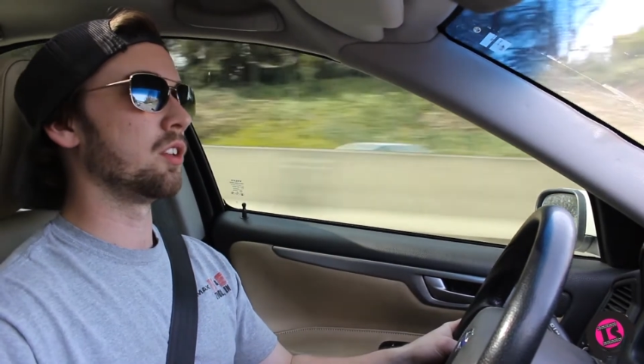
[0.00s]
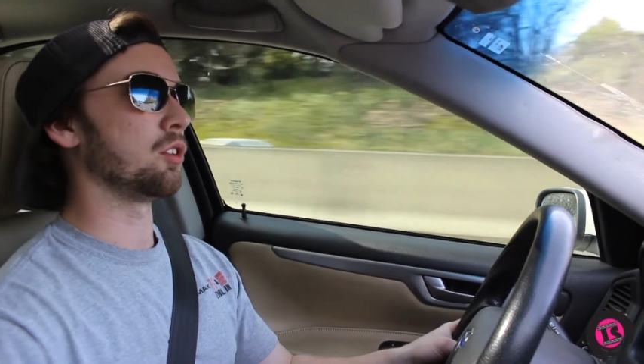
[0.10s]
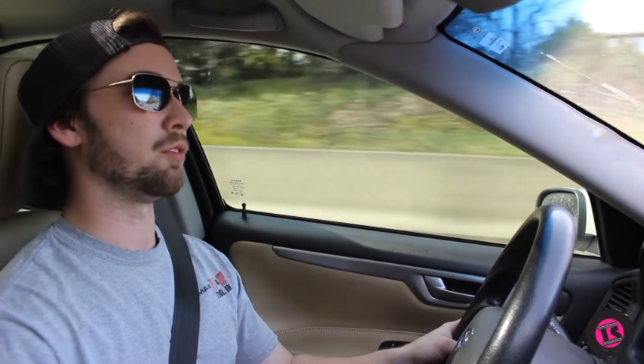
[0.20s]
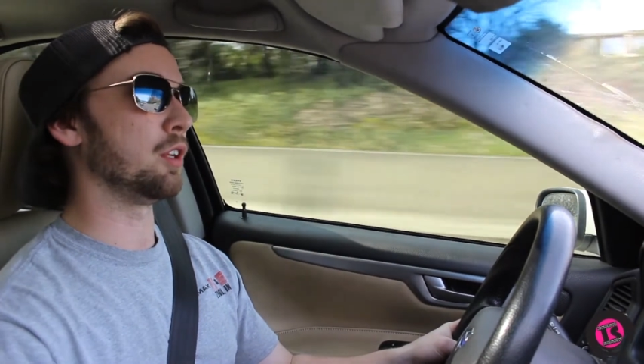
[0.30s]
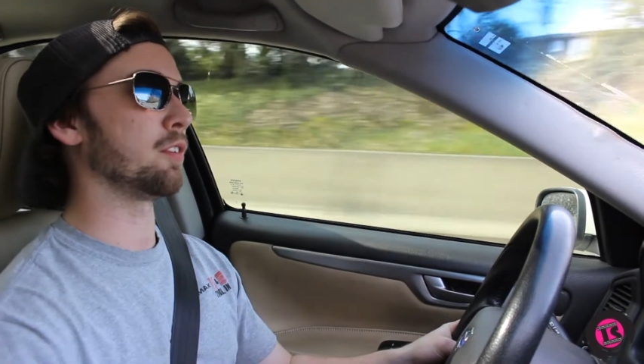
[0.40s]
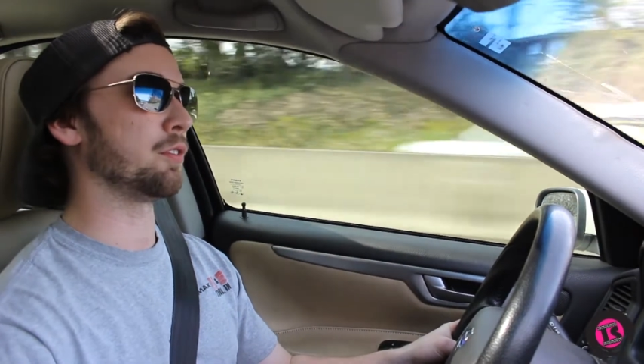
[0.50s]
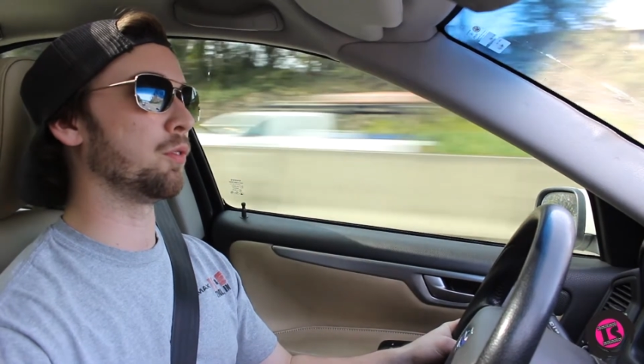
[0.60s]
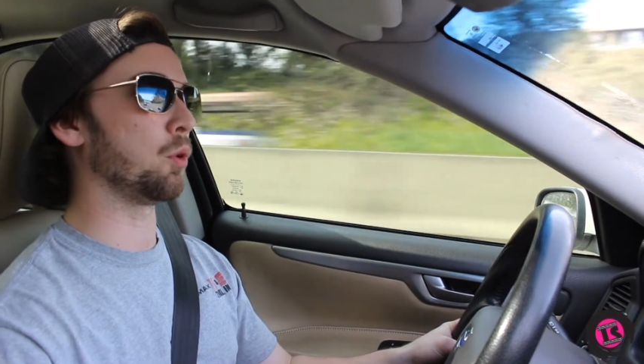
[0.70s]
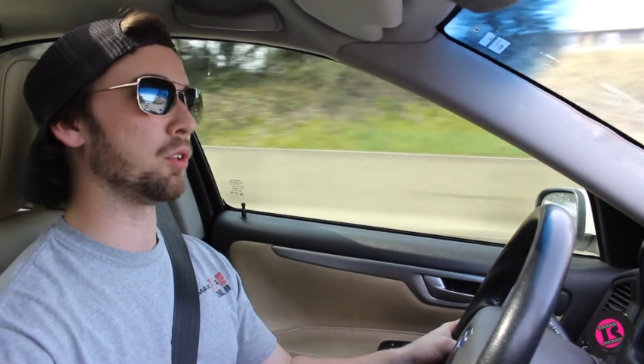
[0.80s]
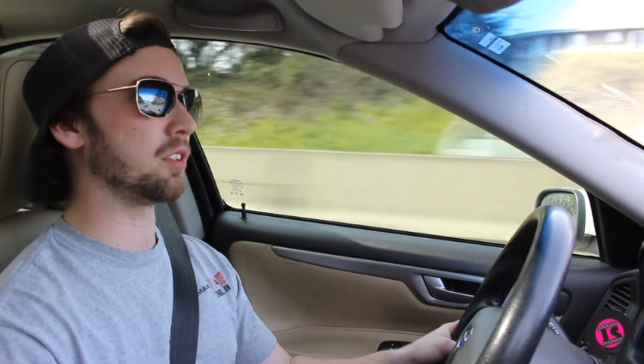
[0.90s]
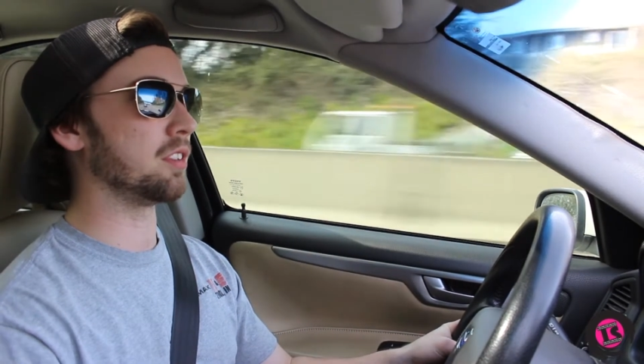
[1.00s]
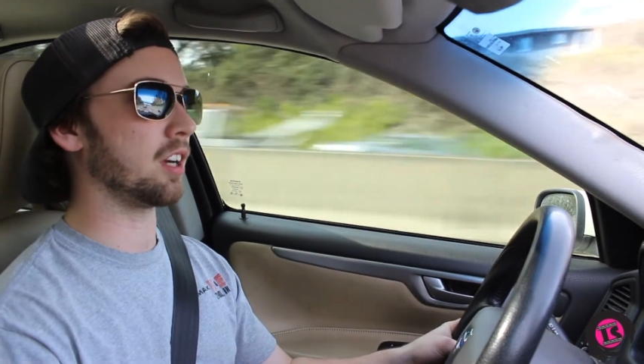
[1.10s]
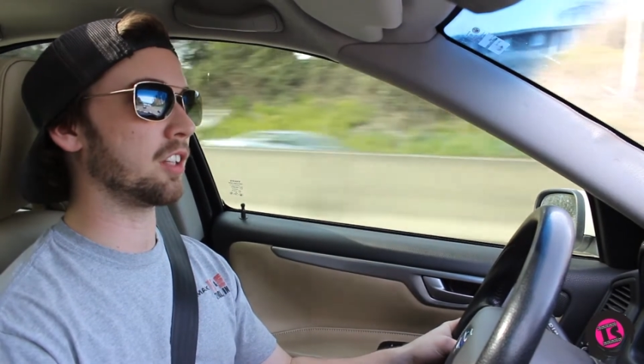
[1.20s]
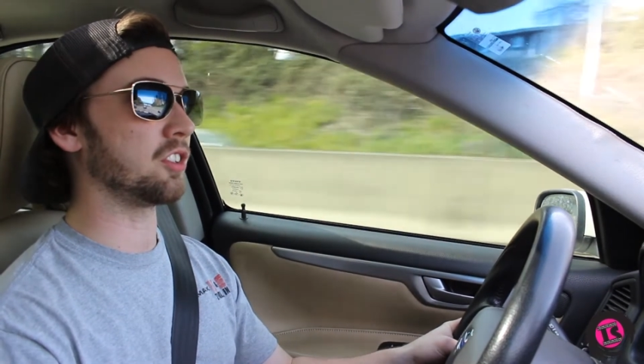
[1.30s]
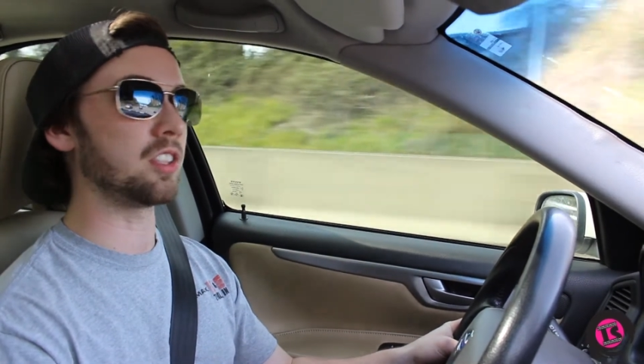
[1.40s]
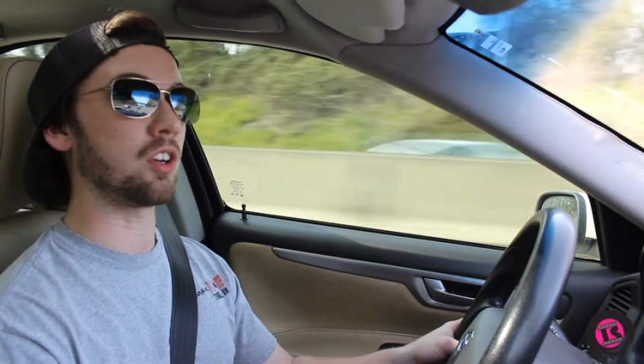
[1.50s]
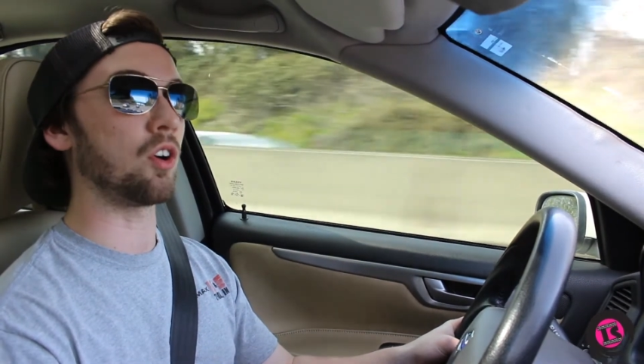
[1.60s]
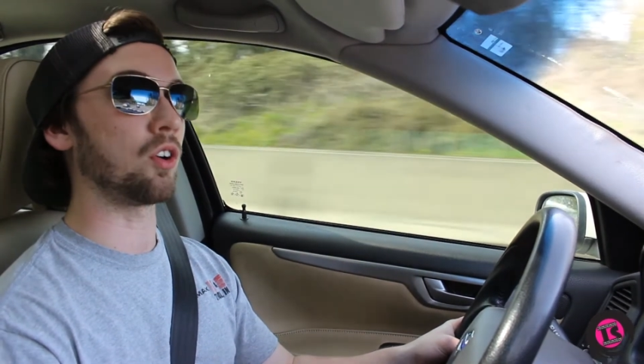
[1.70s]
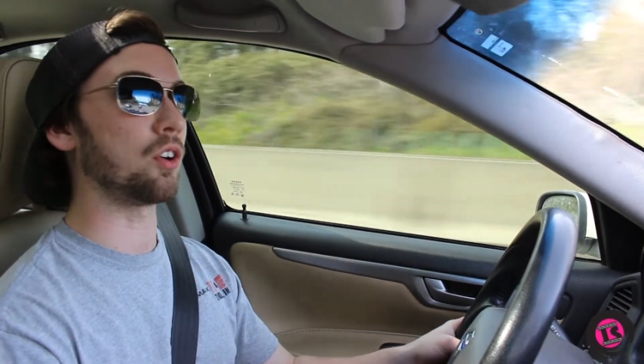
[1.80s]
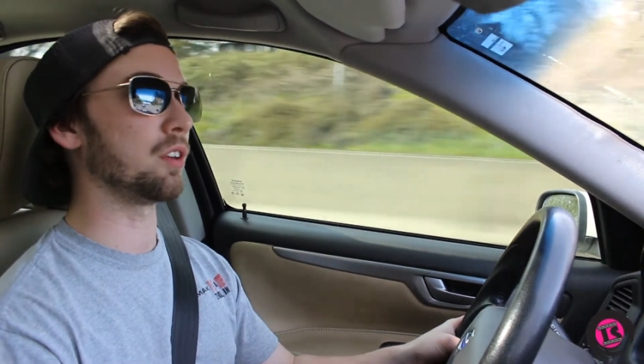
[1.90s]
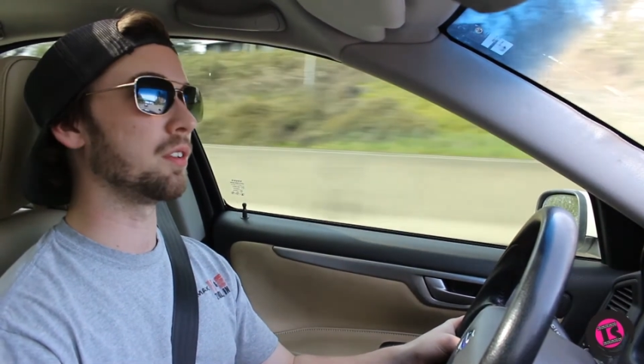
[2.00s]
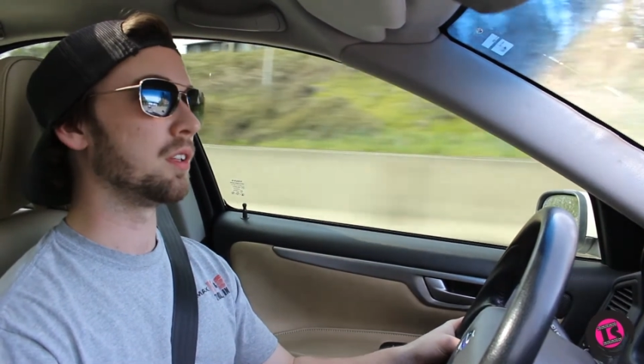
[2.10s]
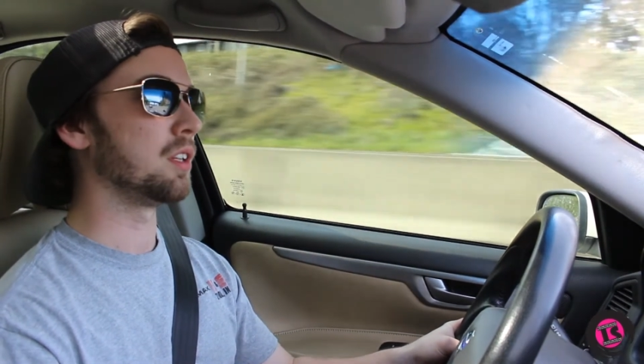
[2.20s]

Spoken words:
So if you have a forced induction car,